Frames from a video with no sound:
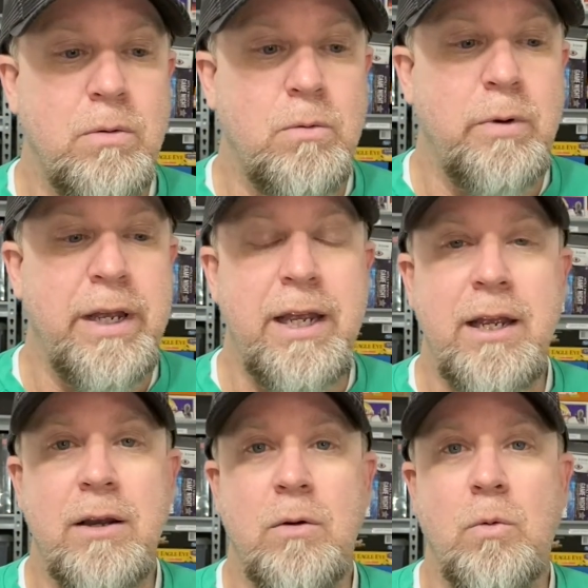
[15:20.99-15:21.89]

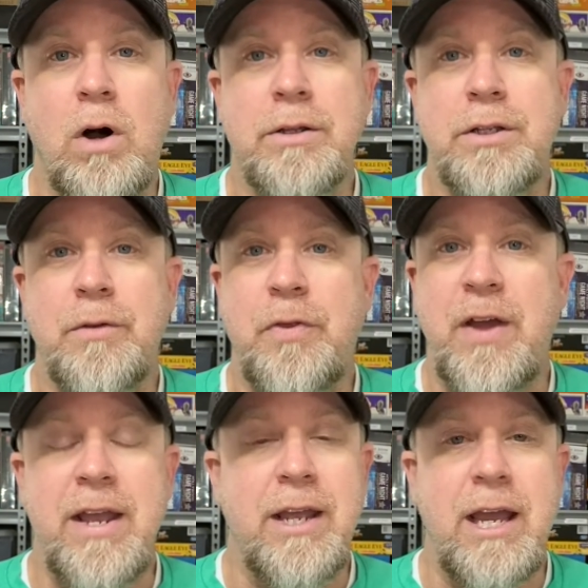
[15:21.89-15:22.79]
We want to
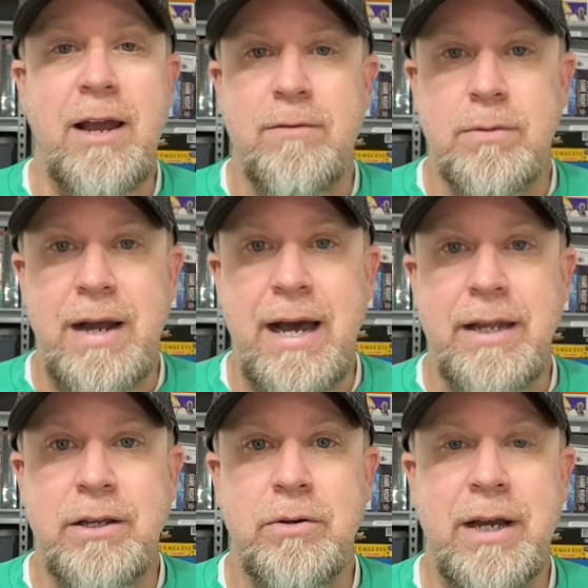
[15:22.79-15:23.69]
thank
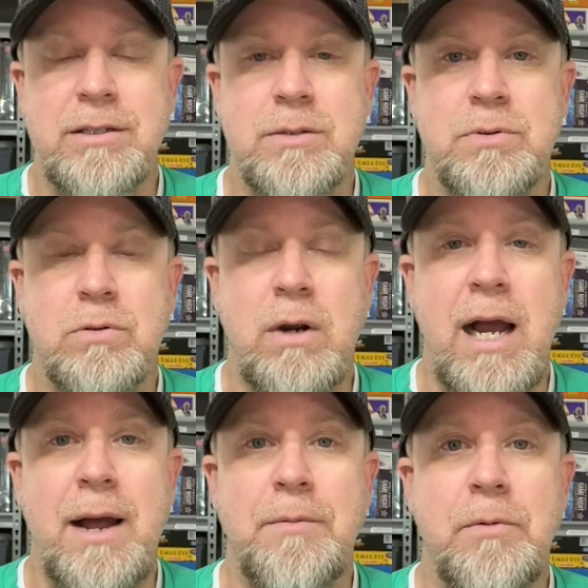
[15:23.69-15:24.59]
everybody who has
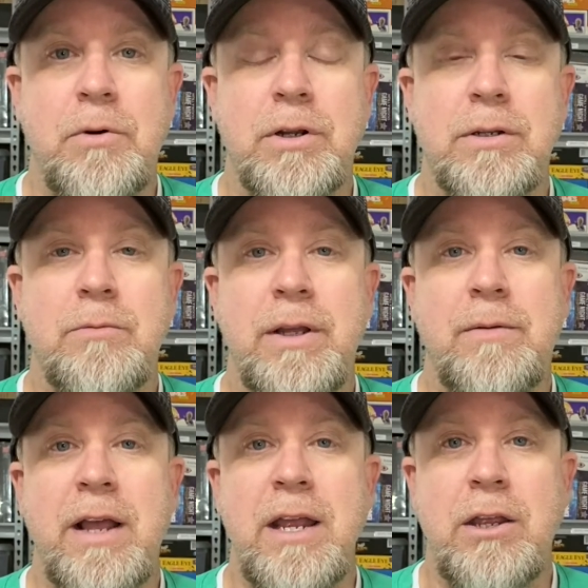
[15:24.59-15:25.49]
subscribed. We
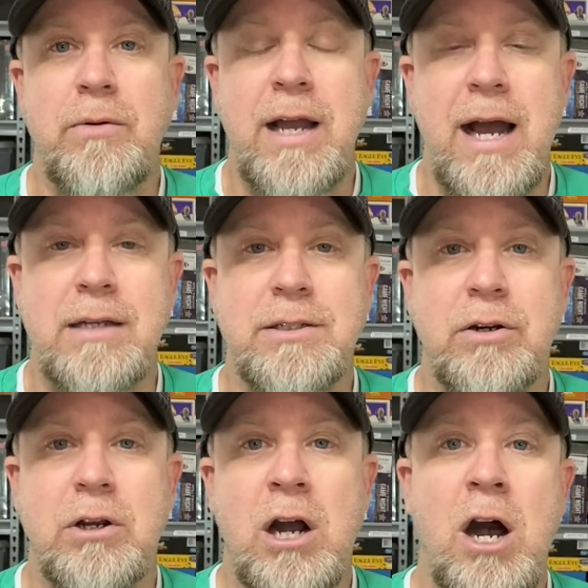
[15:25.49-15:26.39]
thank you guys that
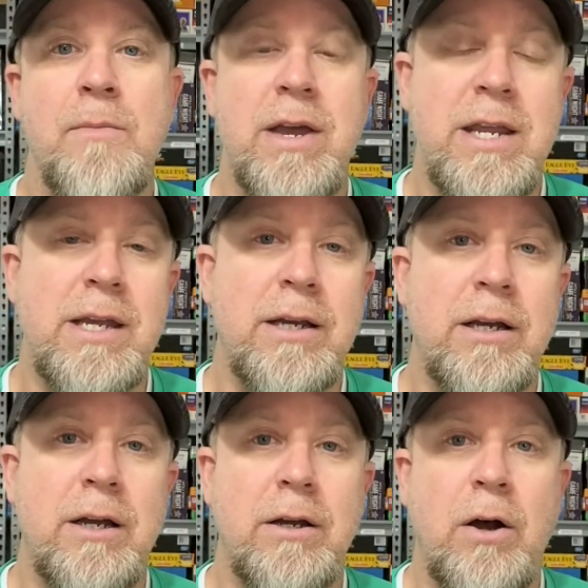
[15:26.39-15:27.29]
are commenting
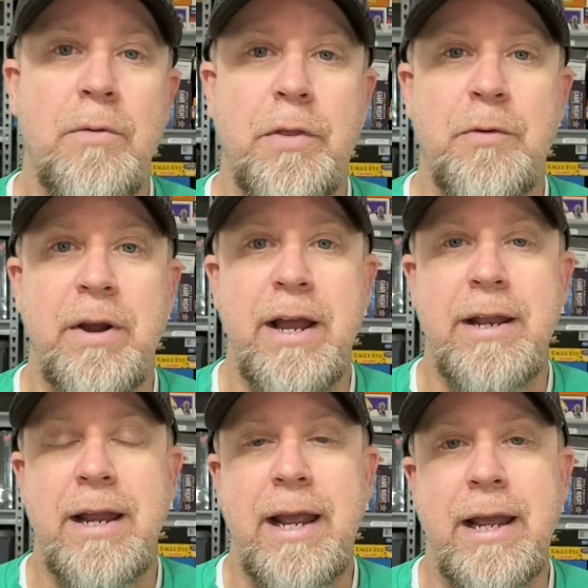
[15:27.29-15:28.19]
on the
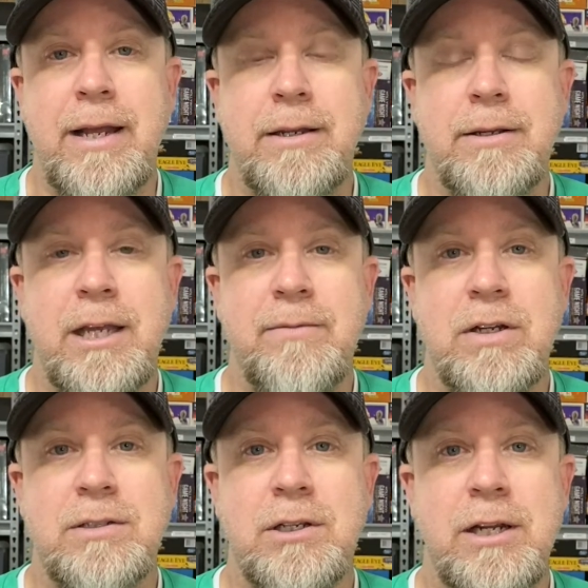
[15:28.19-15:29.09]
thread and giving
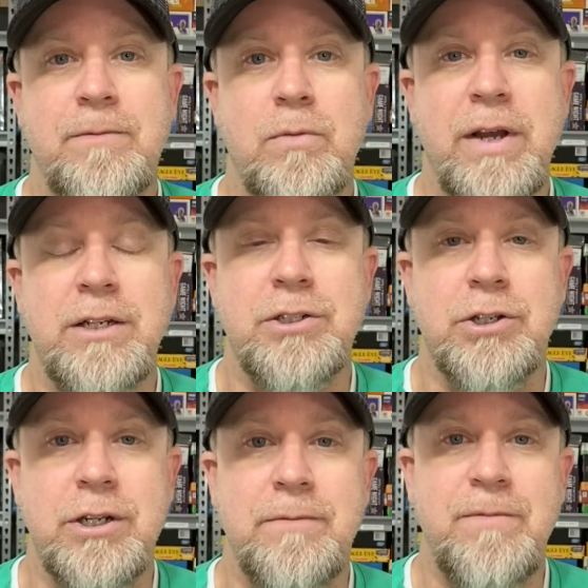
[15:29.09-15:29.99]
us good information,
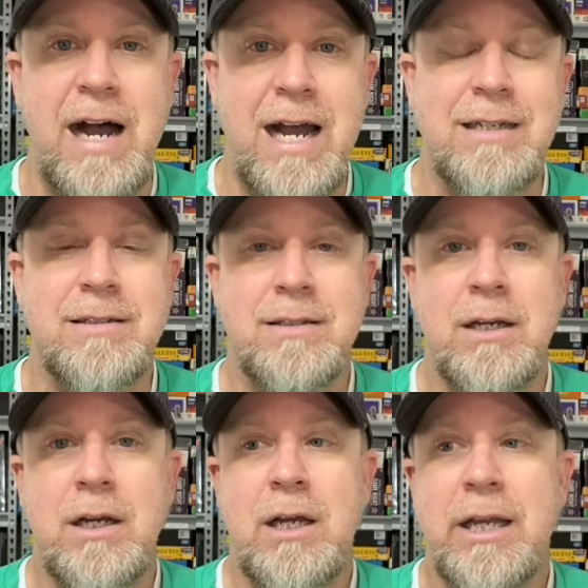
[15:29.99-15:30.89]
good advice,
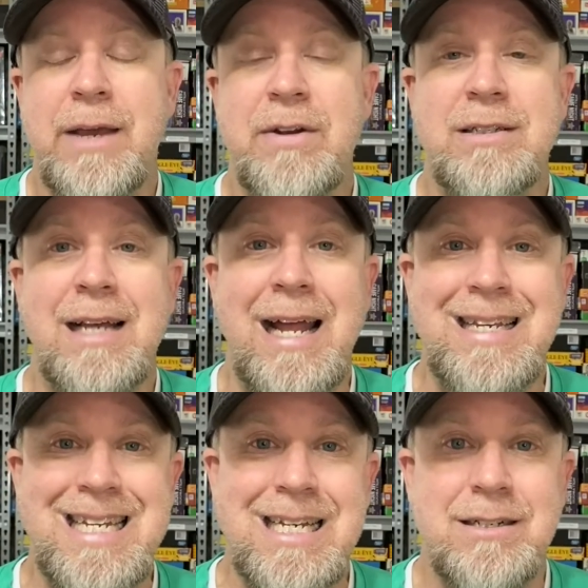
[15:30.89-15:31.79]
giving us
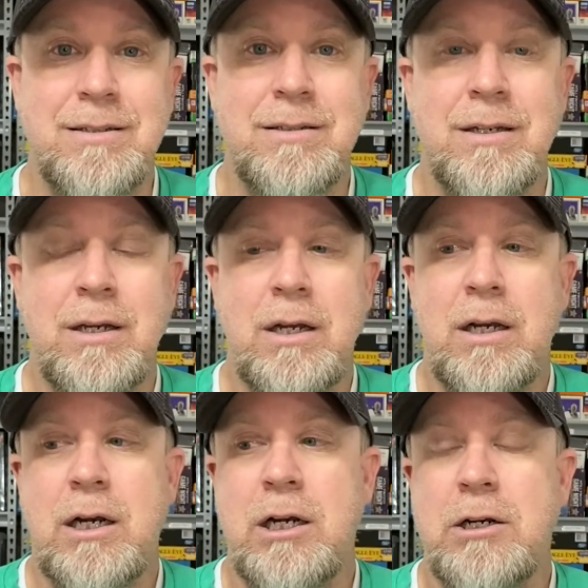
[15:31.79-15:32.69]
ideas.
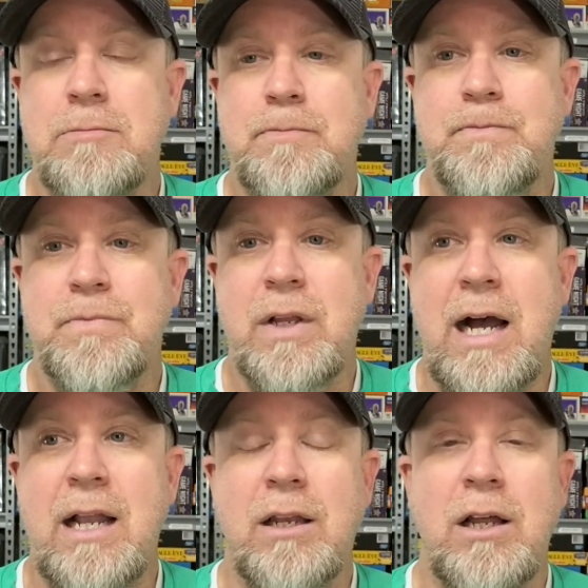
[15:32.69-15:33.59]

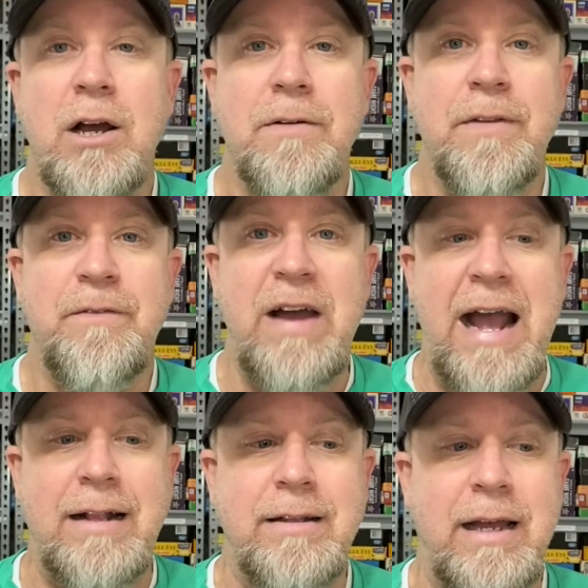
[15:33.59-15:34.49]
I love the
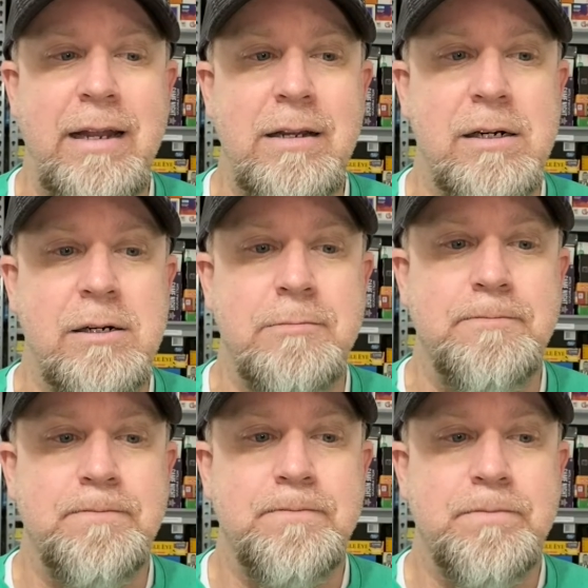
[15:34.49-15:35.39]
fact that
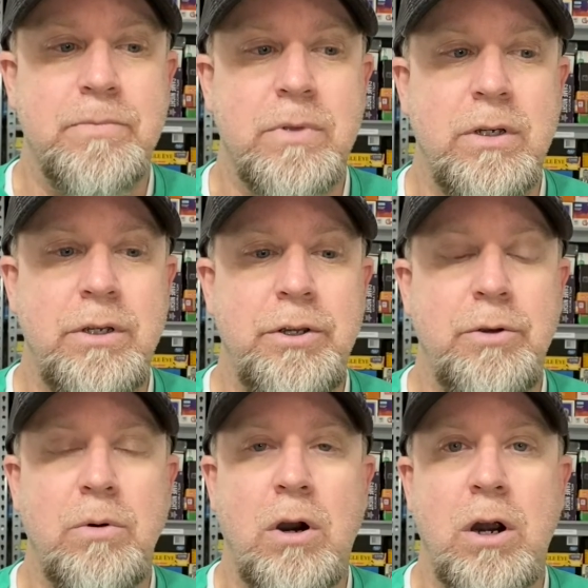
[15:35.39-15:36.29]

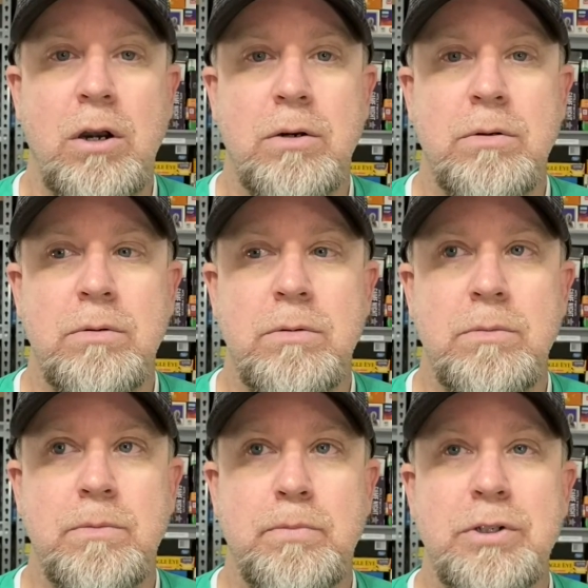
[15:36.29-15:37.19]
you are
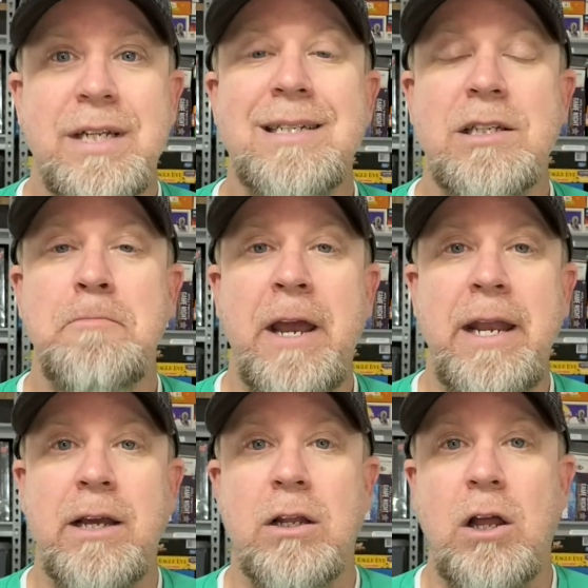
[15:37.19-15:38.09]

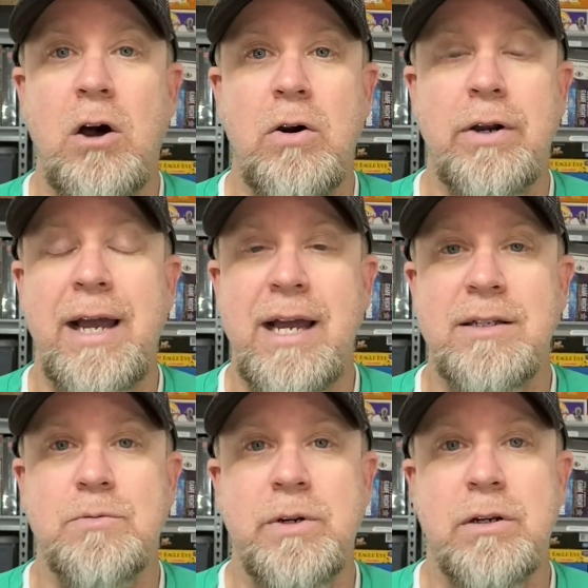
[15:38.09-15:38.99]
participating along
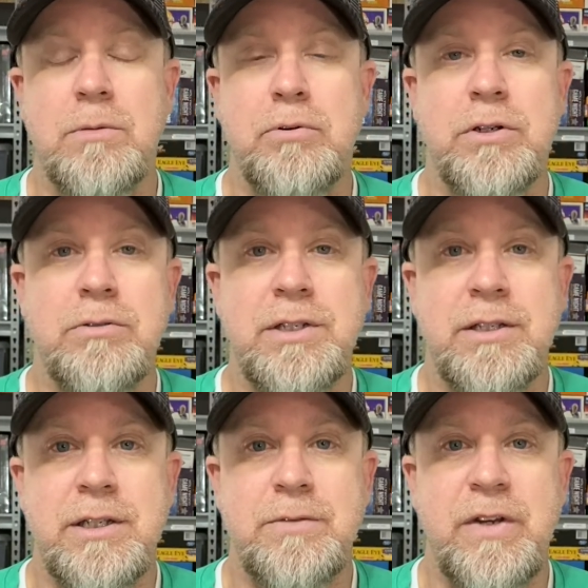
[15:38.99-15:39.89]
as we are producing
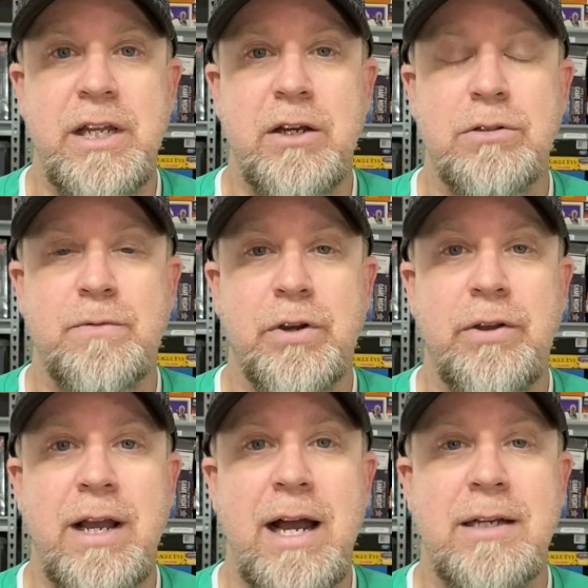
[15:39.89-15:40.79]
these videos for you
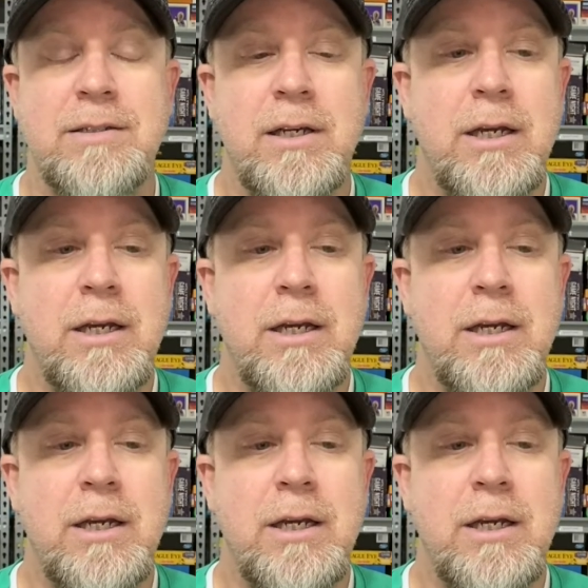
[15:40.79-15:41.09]
guys.